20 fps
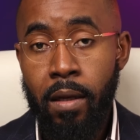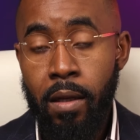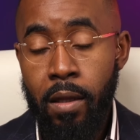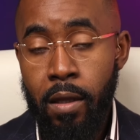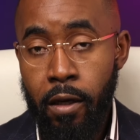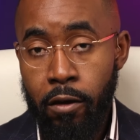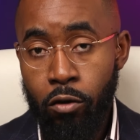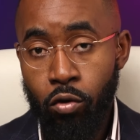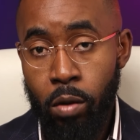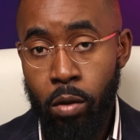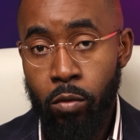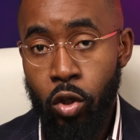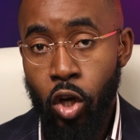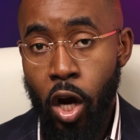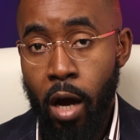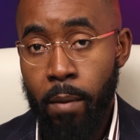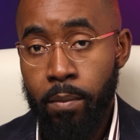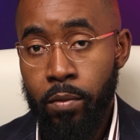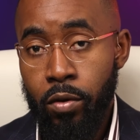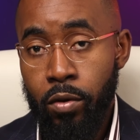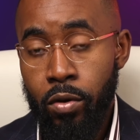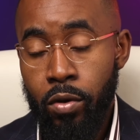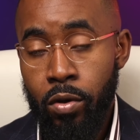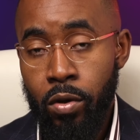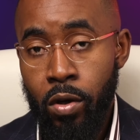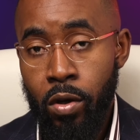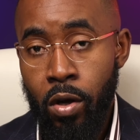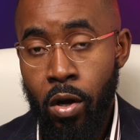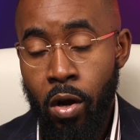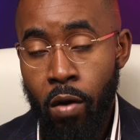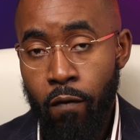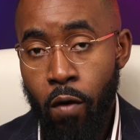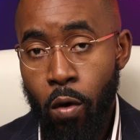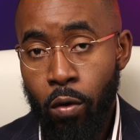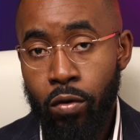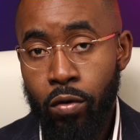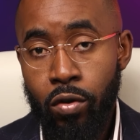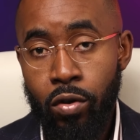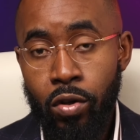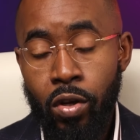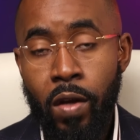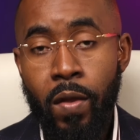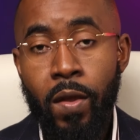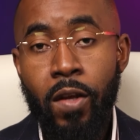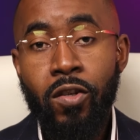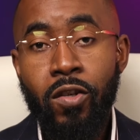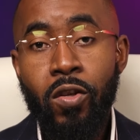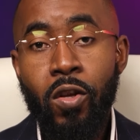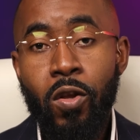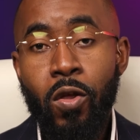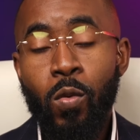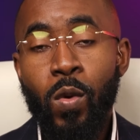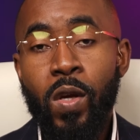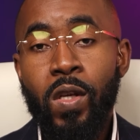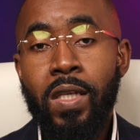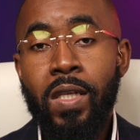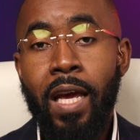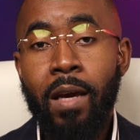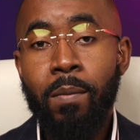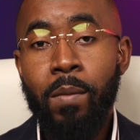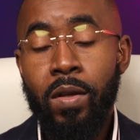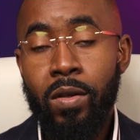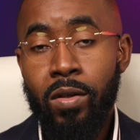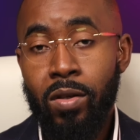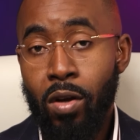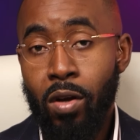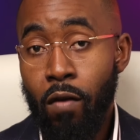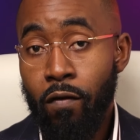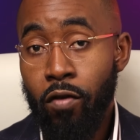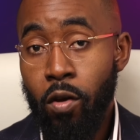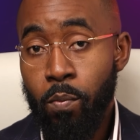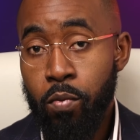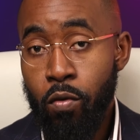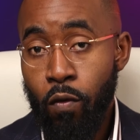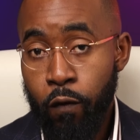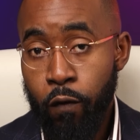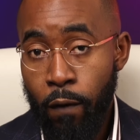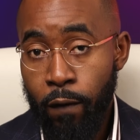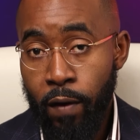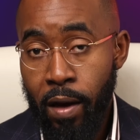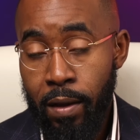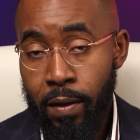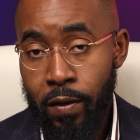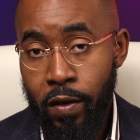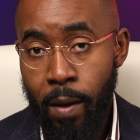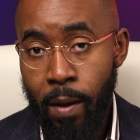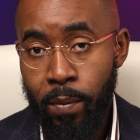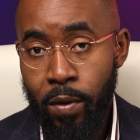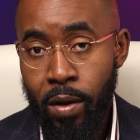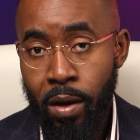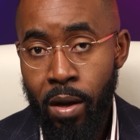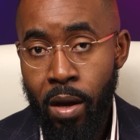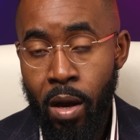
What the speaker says: their dream jobs. Folks, these are the 3 segments of the proof of concept.